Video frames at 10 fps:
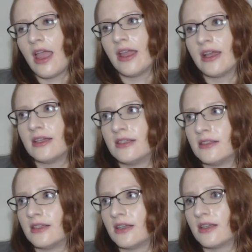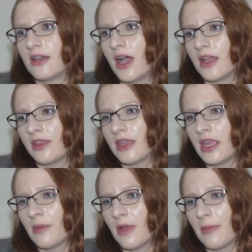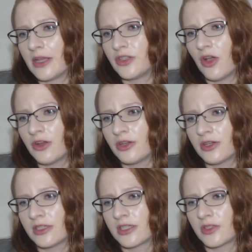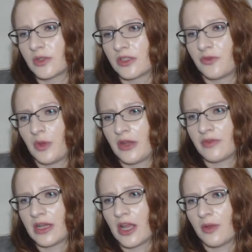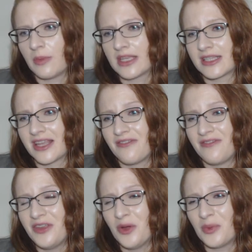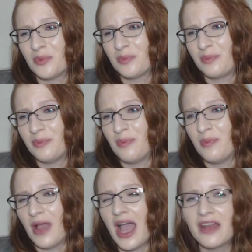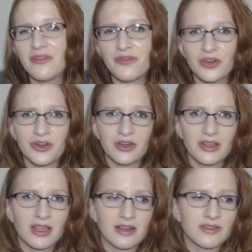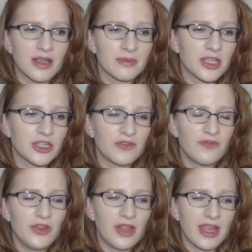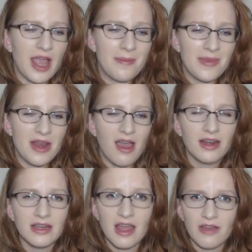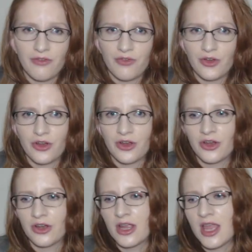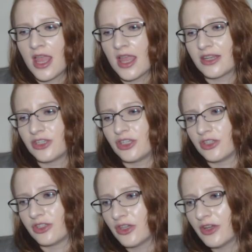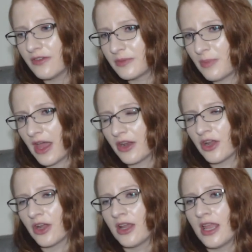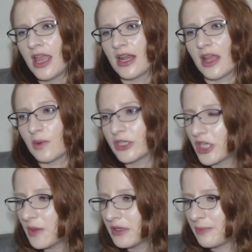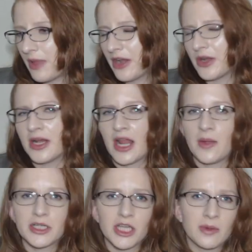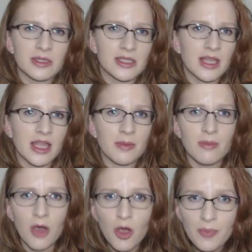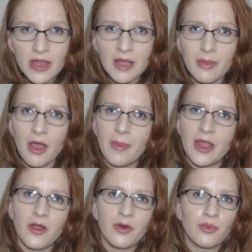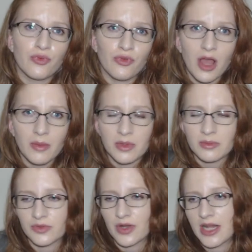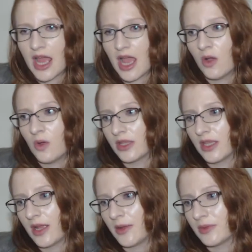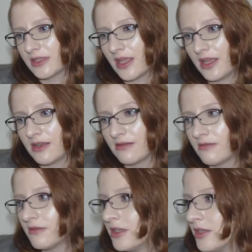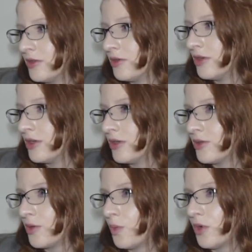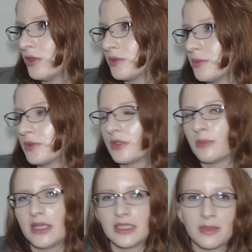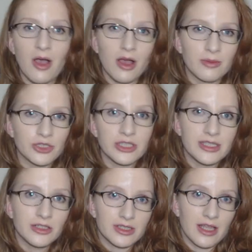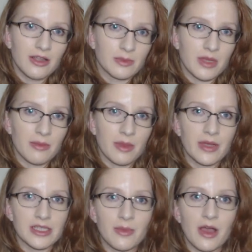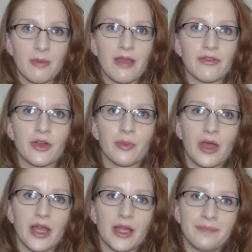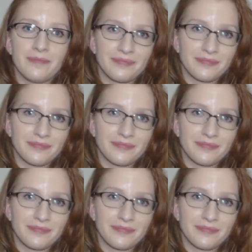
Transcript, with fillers: And uh, thinking about my daughter is a source of pain right now because I feel bad for her a lot of times. I just feel like I'm not enough for her. She deserves better. I wish I was better and I wish I wasn't like moping about my own problems right now and that I was like the world's most amazing mom. She still tells me I'm the best mom ever, but